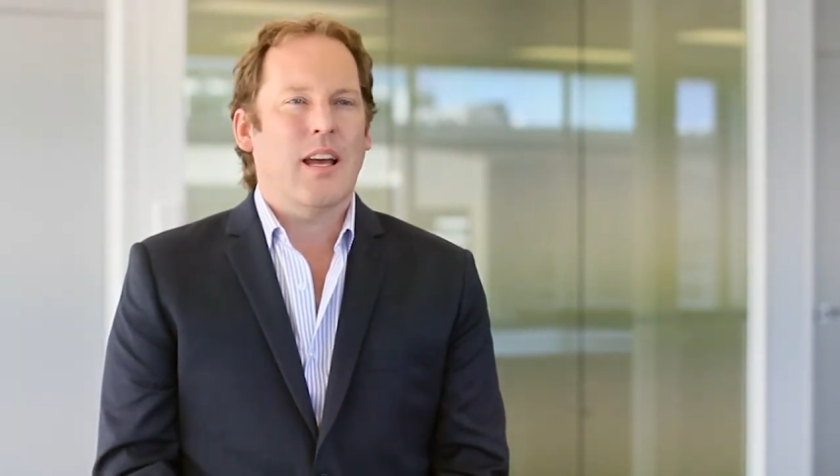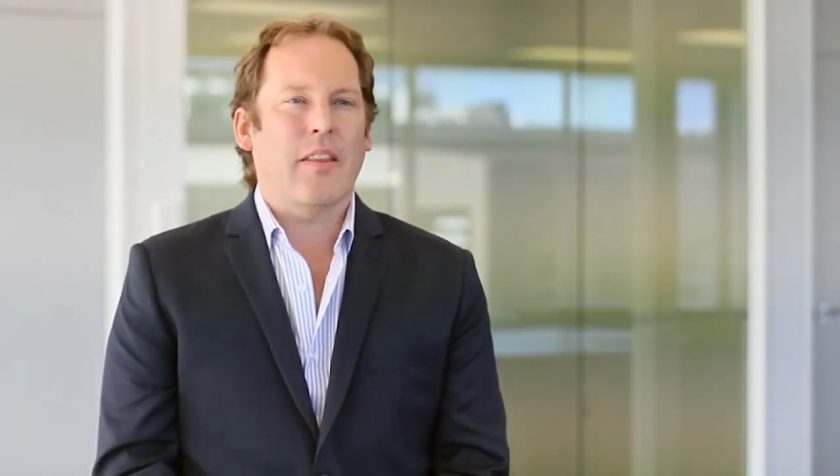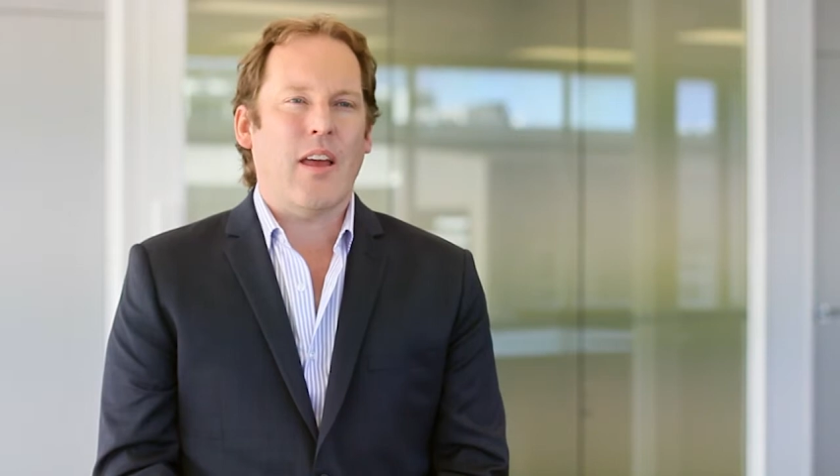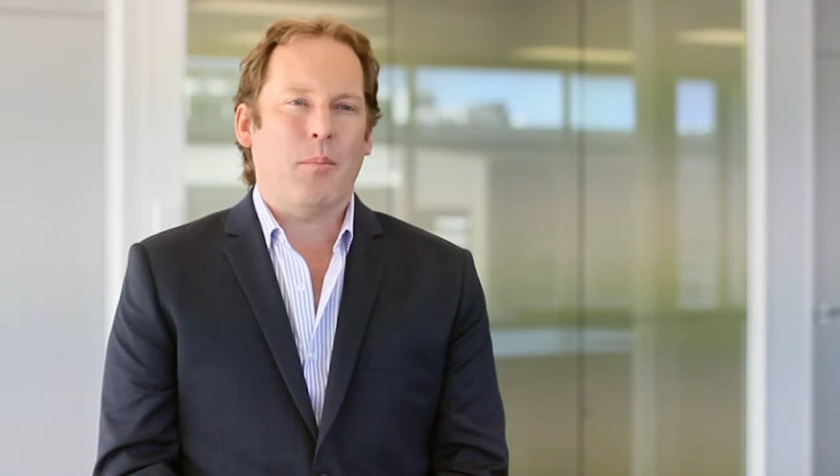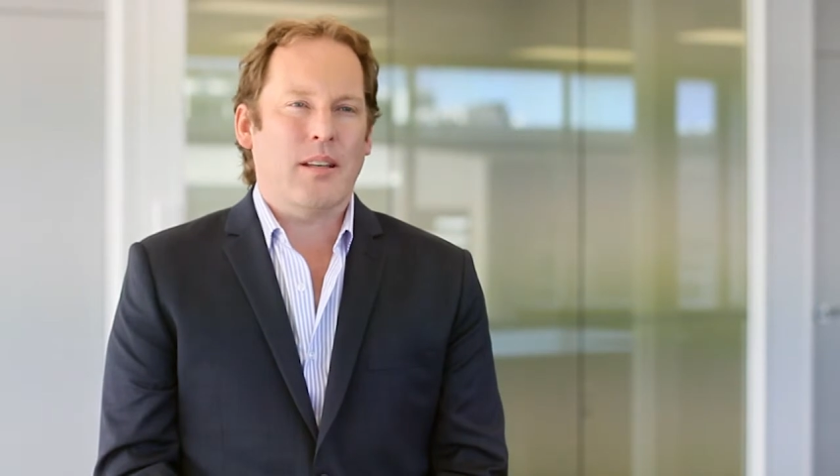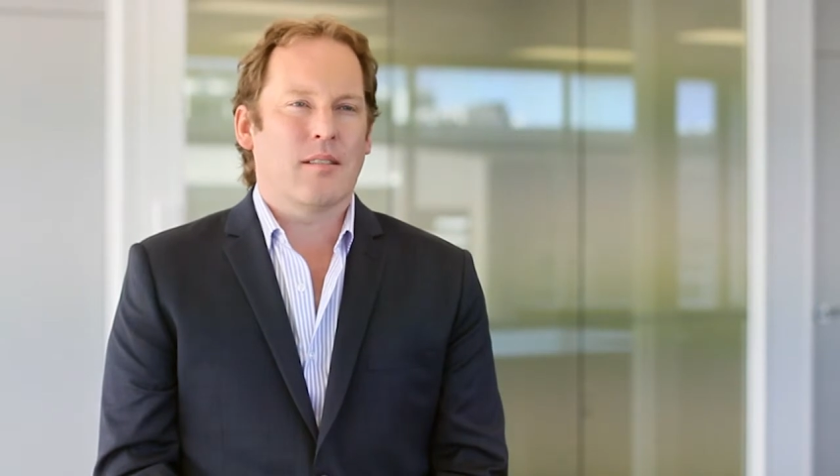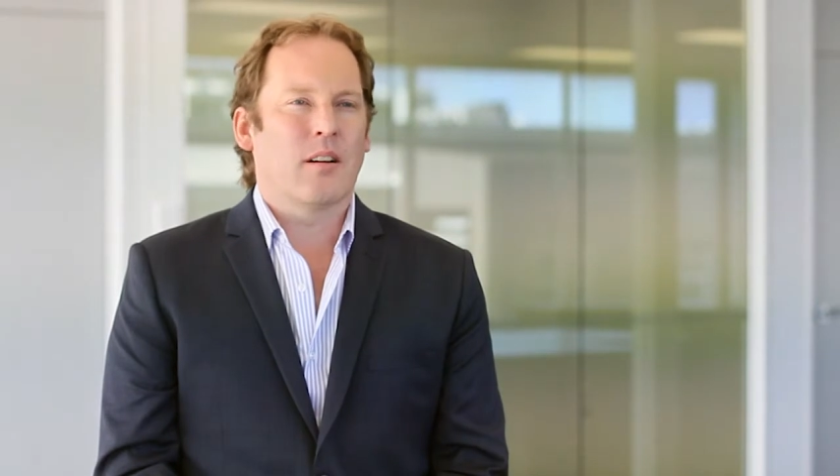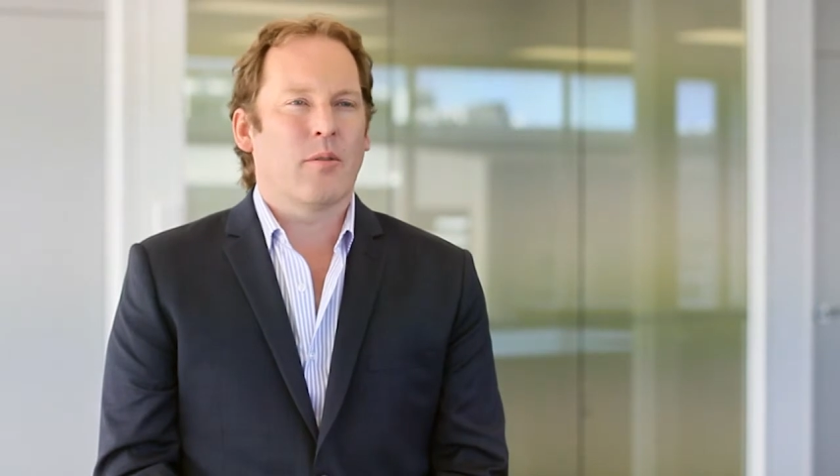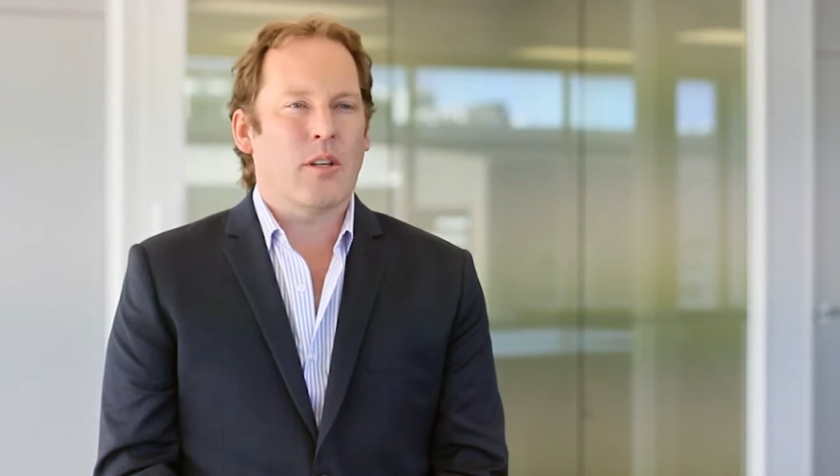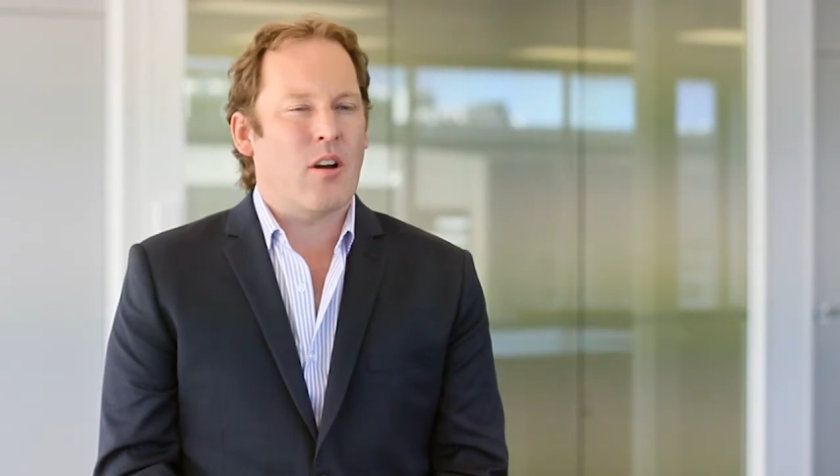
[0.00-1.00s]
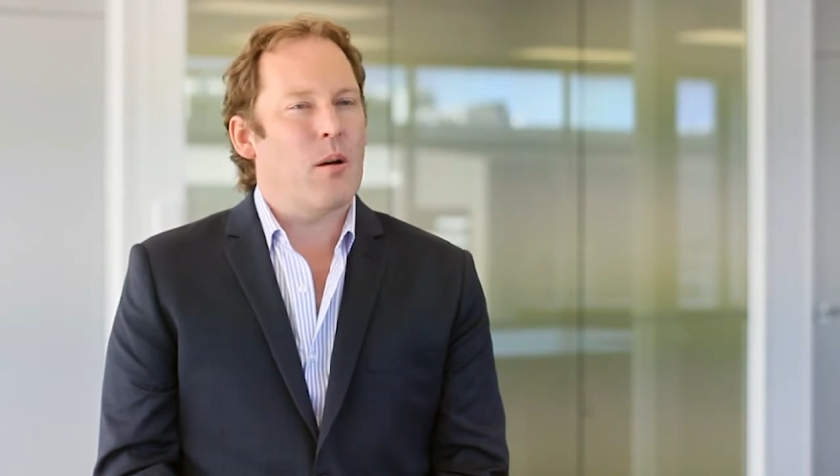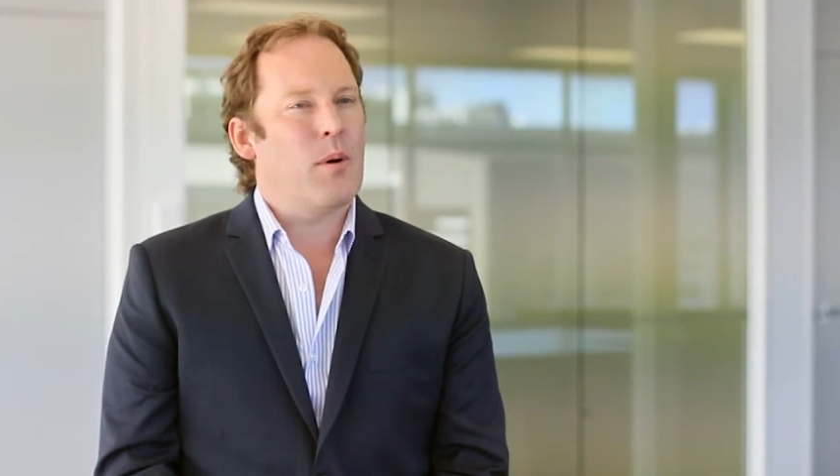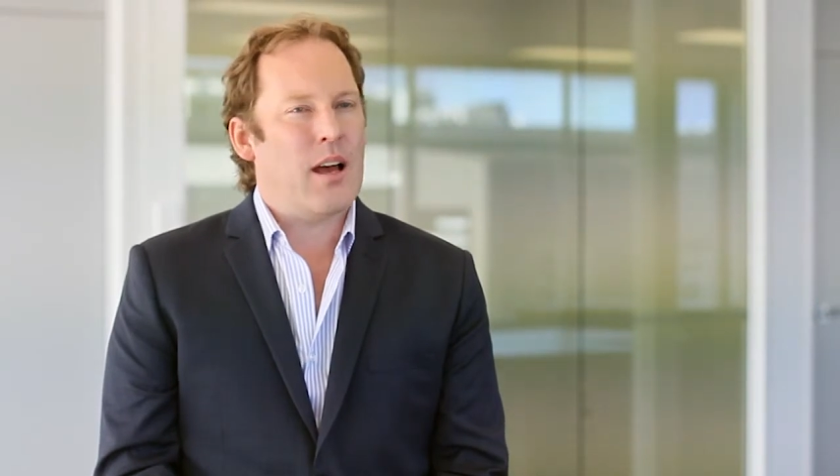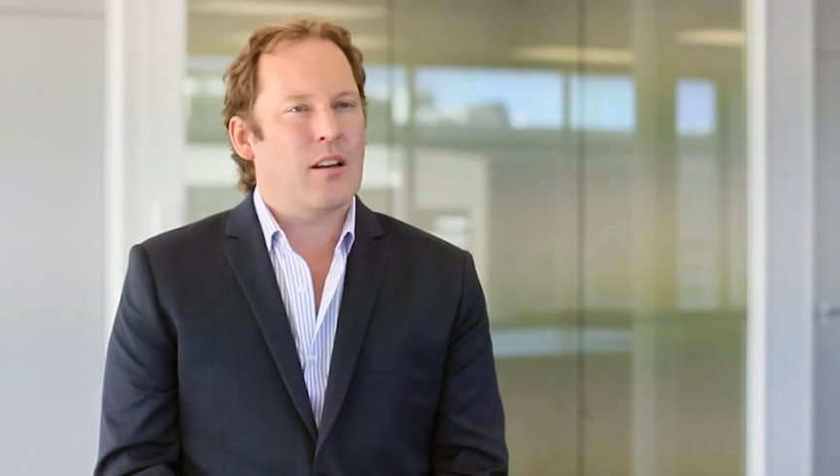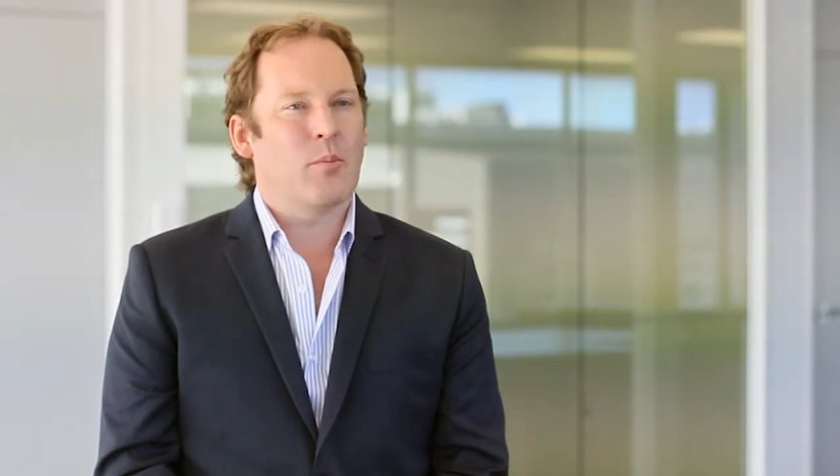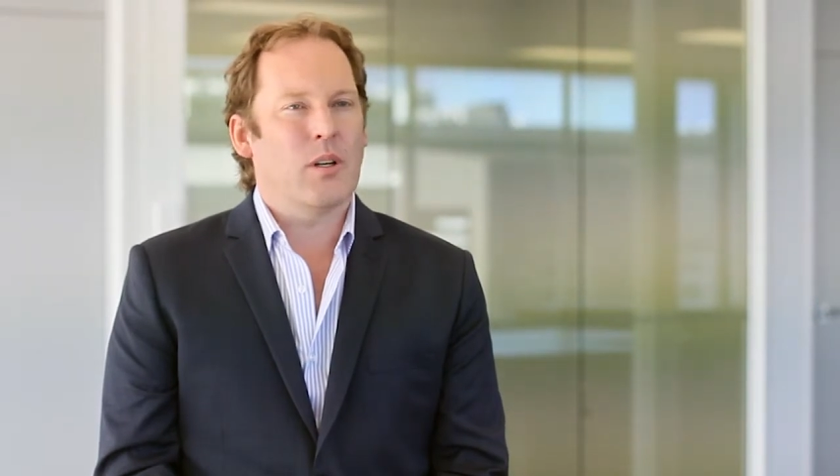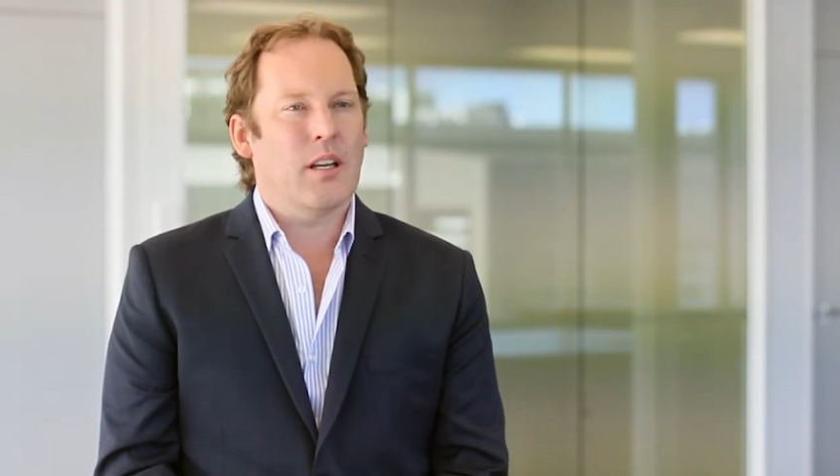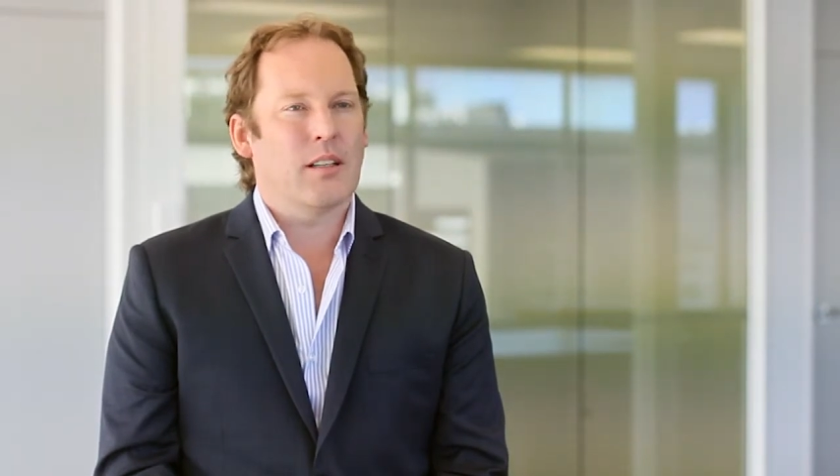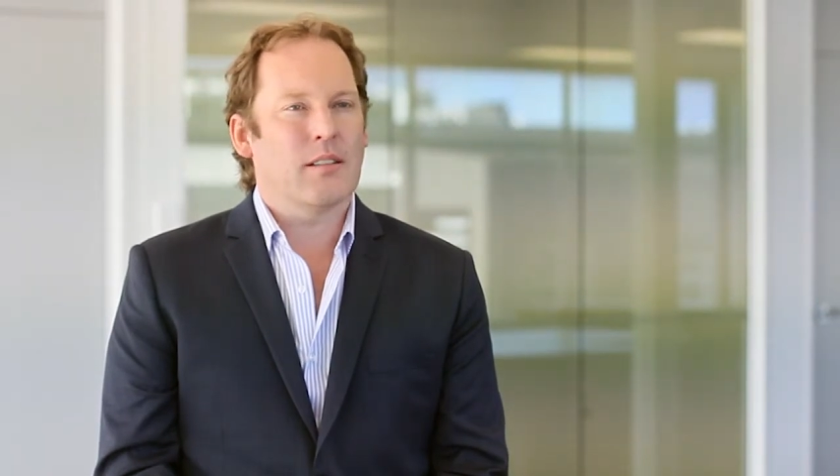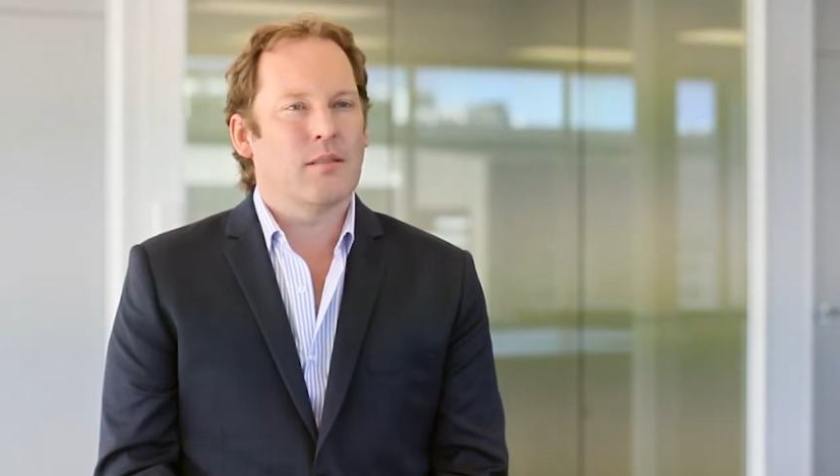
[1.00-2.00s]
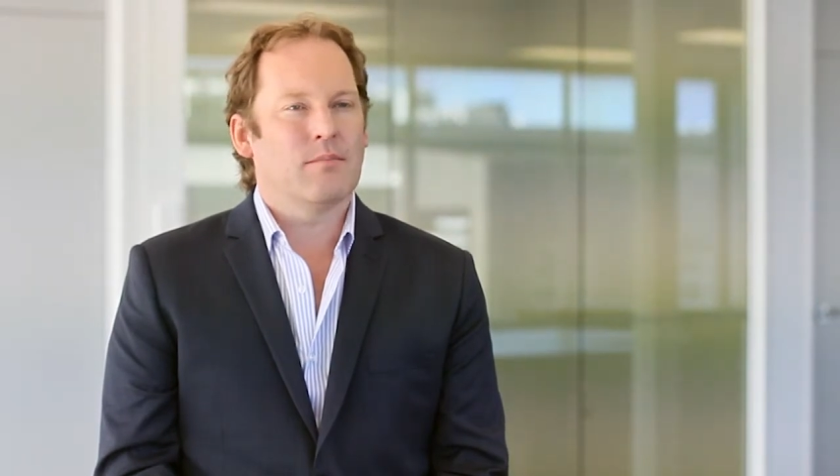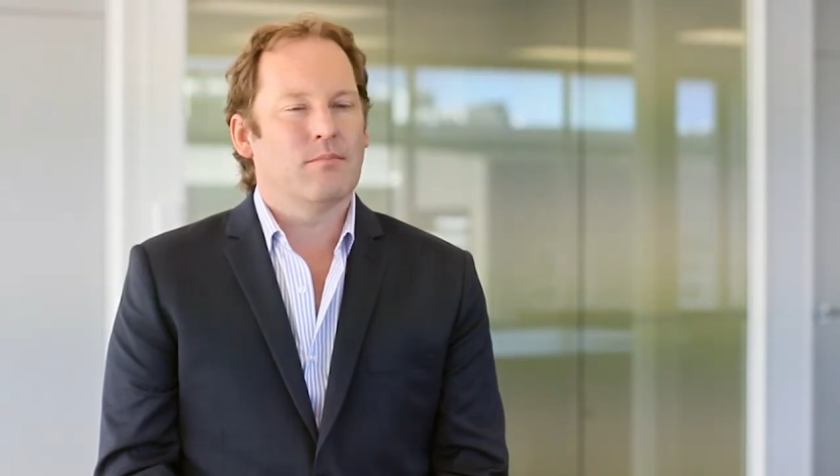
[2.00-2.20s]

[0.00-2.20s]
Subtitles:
and that makes delivery time hard to predict.